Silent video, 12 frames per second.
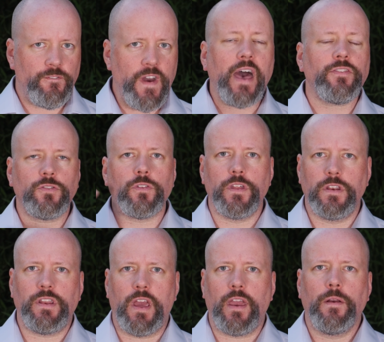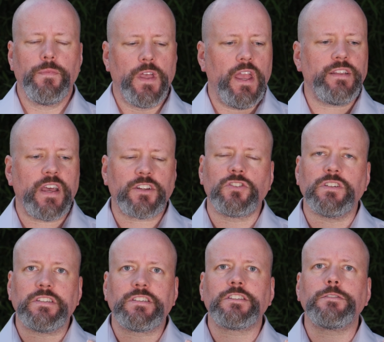faster than a day, it's
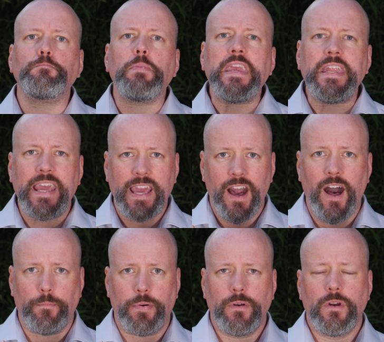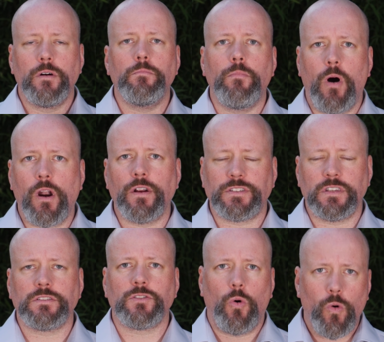actually speeding up
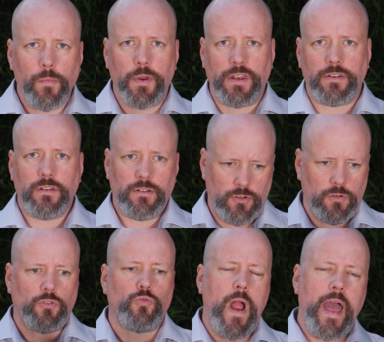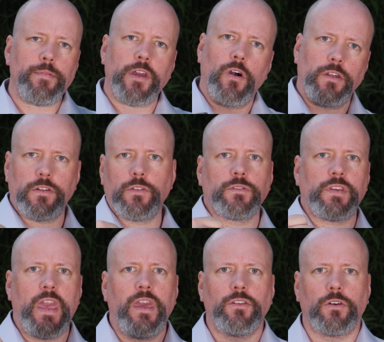Mars's orbit, you know, grabbing onto those
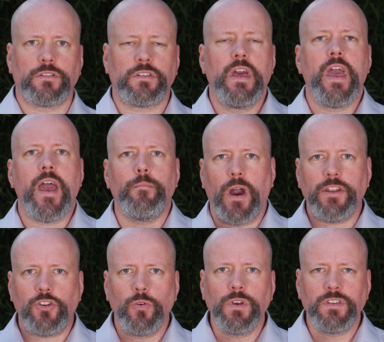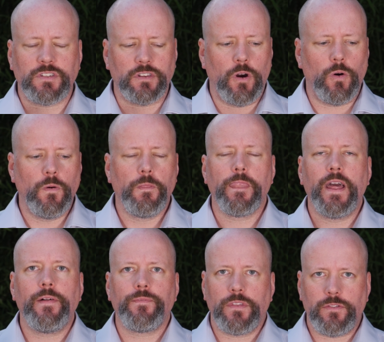handles. And by doing so,
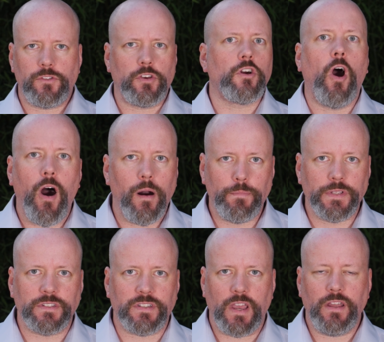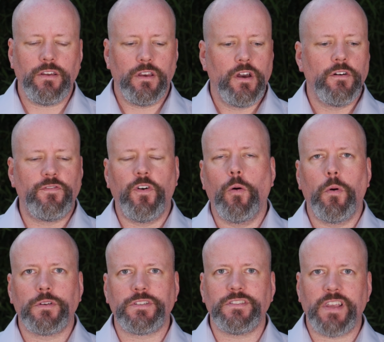to compensate,
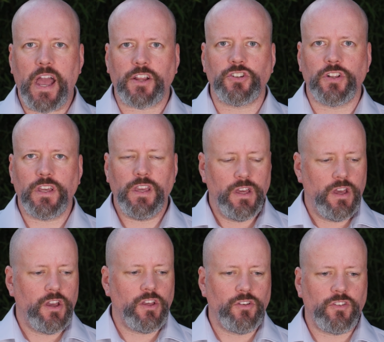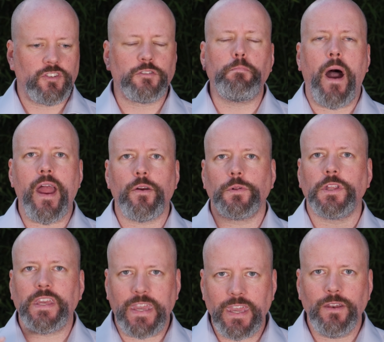Phobos is actually
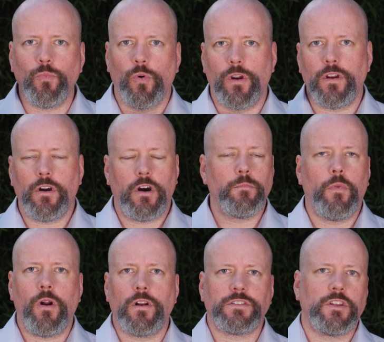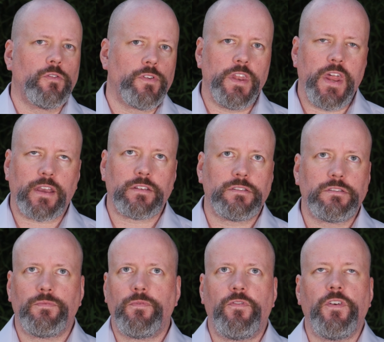spiraling inward on Mars. And over the
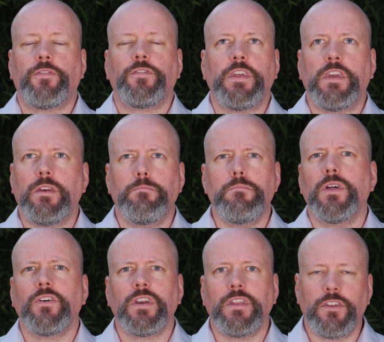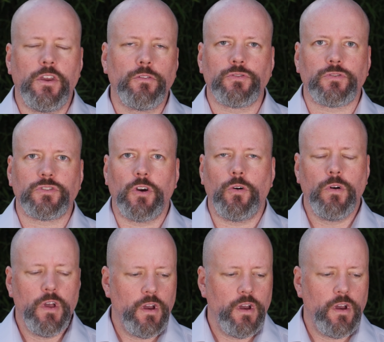next 50 million years or so,